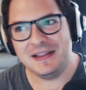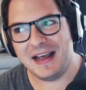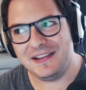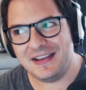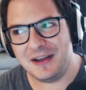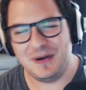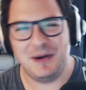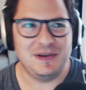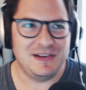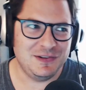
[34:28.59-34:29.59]
That said, when
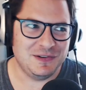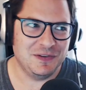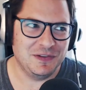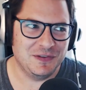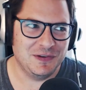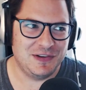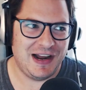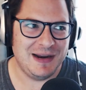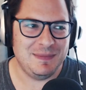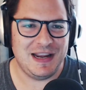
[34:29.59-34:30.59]
I went to use it for the
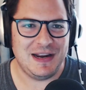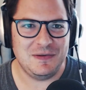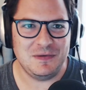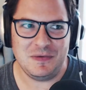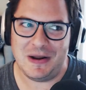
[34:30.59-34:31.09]
first time, it